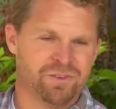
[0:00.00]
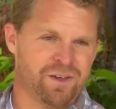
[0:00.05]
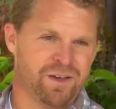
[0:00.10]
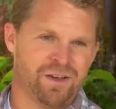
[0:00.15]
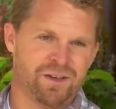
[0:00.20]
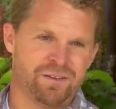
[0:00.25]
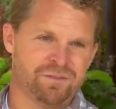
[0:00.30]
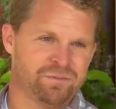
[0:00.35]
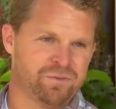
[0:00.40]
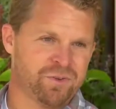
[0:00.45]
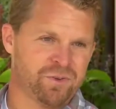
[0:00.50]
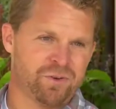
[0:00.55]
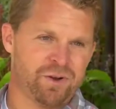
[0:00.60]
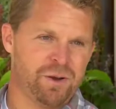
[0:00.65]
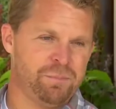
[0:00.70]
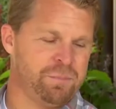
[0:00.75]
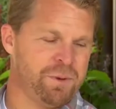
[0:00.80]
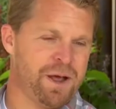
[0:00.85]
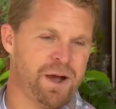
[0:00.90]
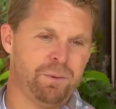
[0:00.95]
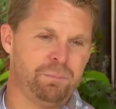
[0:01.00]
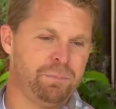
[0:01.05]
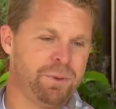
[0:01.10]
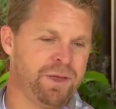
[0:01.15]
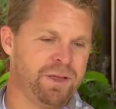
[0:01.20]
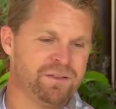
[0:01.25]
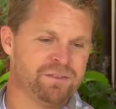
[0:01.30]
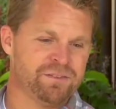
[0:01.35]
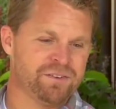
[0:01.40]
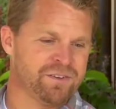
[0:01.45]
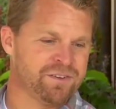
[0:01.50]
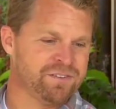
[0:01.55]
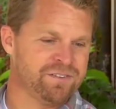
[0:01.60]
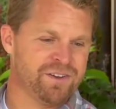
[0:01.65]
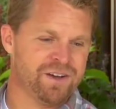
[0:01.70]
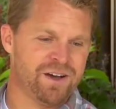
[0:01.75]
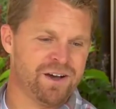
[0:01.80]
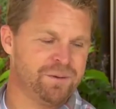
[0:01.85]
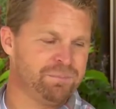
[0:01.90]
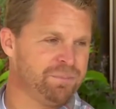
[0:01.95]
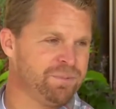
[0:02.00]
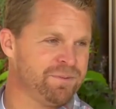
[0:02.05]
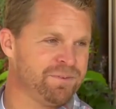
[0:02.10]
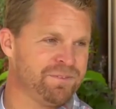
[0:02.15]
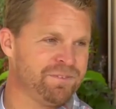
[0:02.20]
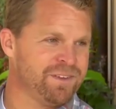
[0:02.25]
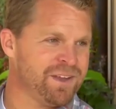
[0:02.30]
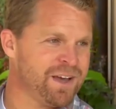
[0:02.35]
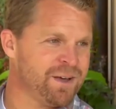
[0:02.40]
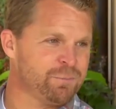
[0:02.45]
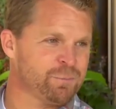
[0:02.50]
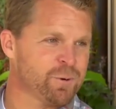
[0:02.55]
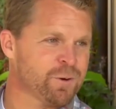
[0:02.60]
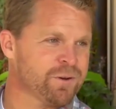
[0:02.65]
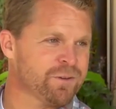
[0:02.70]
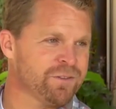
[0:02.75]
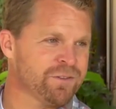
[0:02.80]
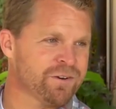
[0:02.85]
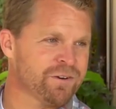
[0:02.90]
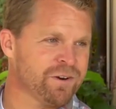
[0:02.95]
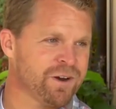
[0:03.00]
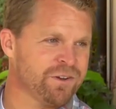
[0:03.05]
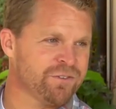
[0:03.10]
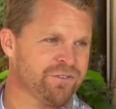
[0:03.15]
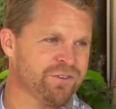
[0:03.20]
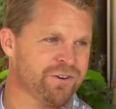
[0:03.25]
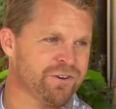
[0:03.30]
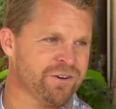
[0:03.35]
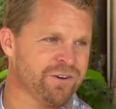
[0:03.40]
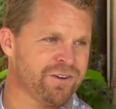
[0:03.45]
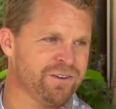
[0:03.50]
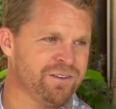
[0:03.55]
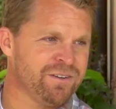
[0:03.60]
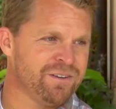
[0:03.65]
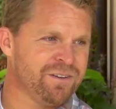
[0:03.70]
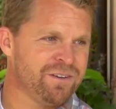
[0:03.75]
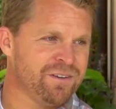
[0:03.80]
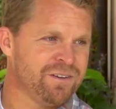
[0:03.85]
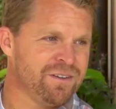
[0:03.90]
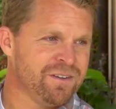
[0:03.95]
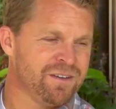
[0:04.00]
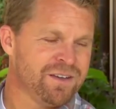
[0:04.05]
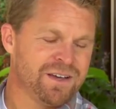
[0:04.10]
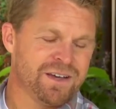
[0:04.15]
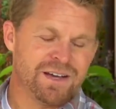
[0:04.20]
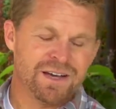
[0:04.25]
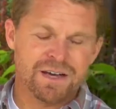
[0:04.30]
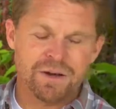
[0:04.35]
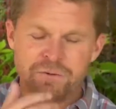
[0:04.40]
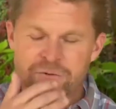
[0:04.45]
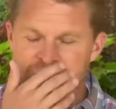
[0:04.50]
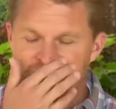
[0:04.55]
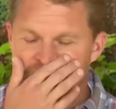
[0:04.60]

uh, scraping out bins on top, and dad working the crusher, and uh, it was